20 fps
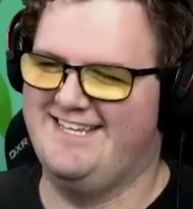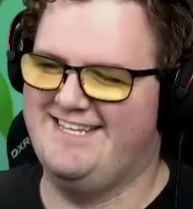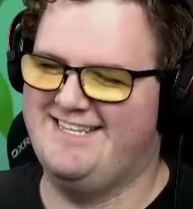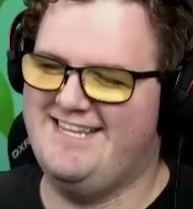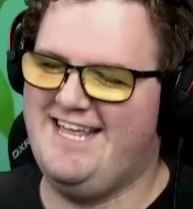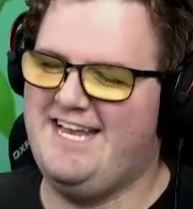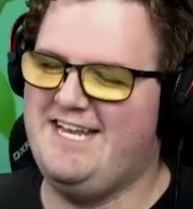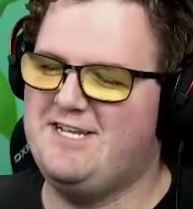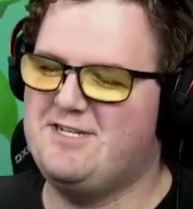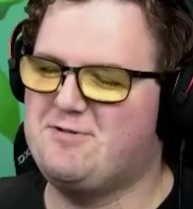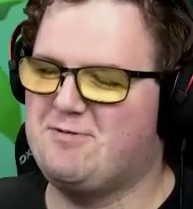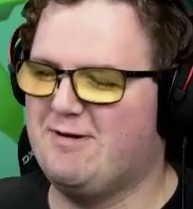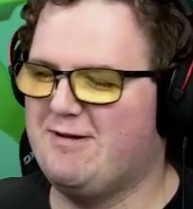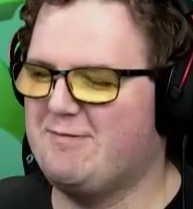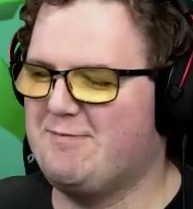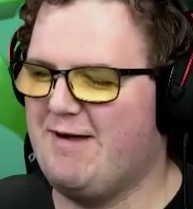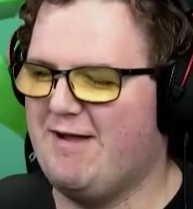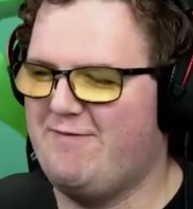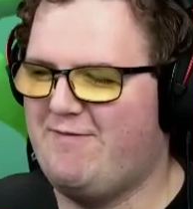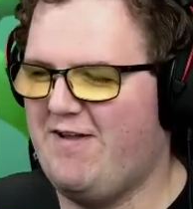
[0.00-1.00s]
That is one
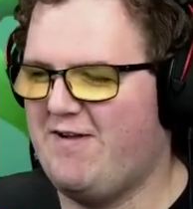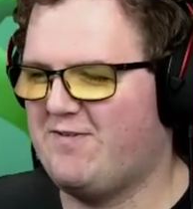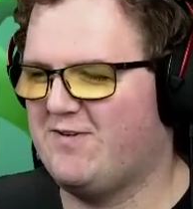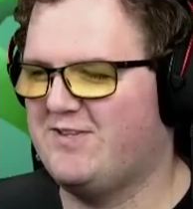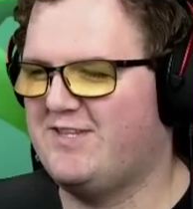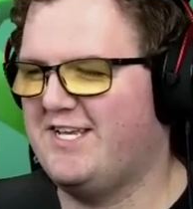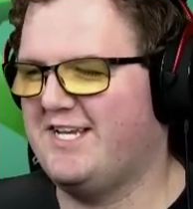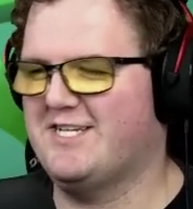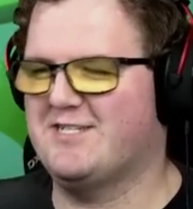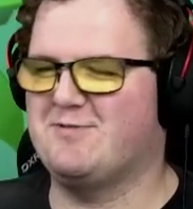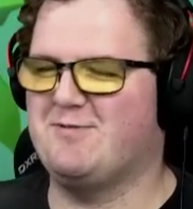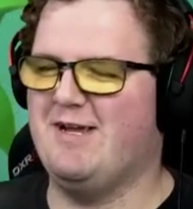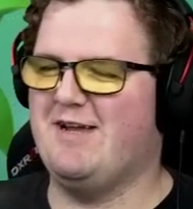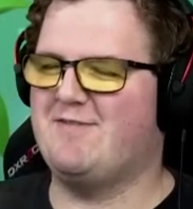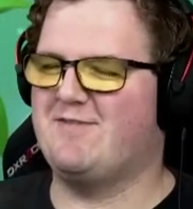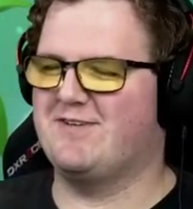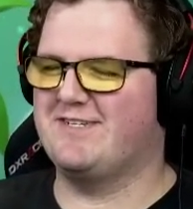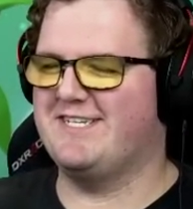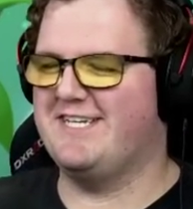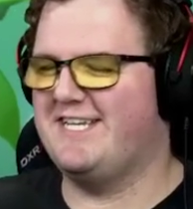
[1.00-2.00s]
of my favorite things we
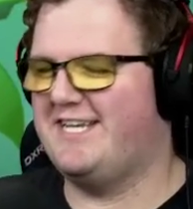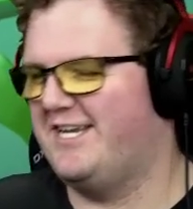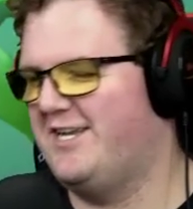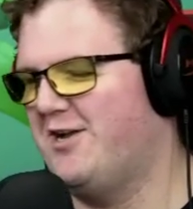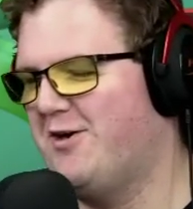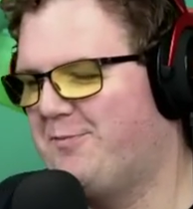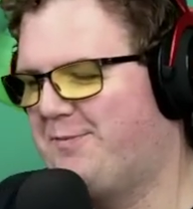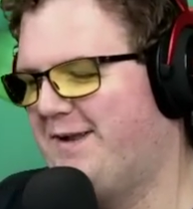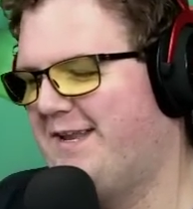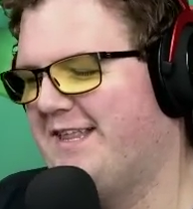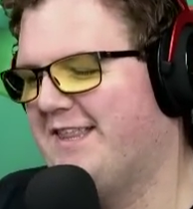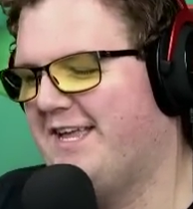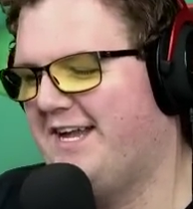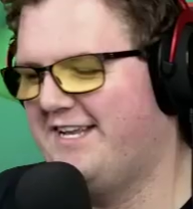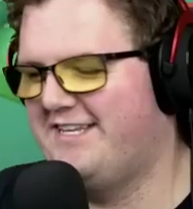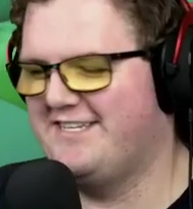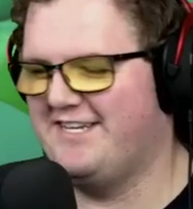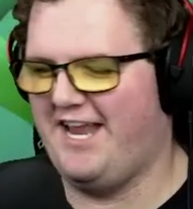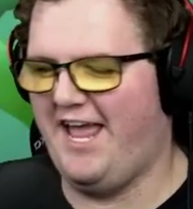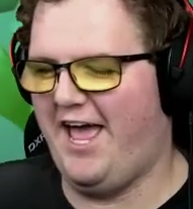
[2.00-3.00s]
ever did, and nobody
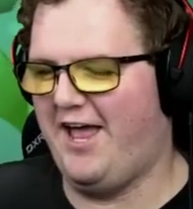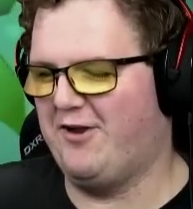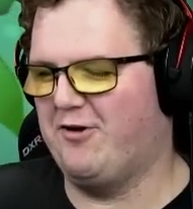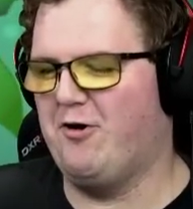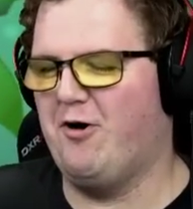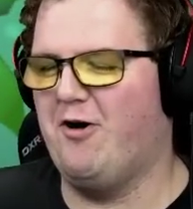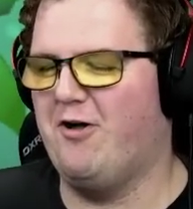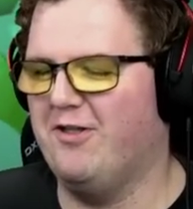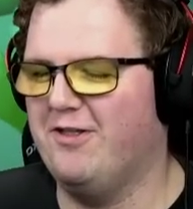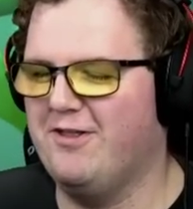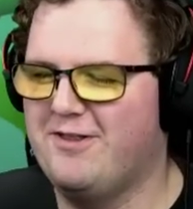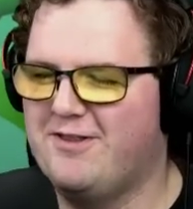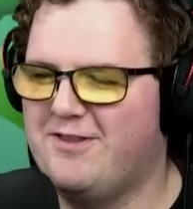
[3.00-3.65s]
liked it at all.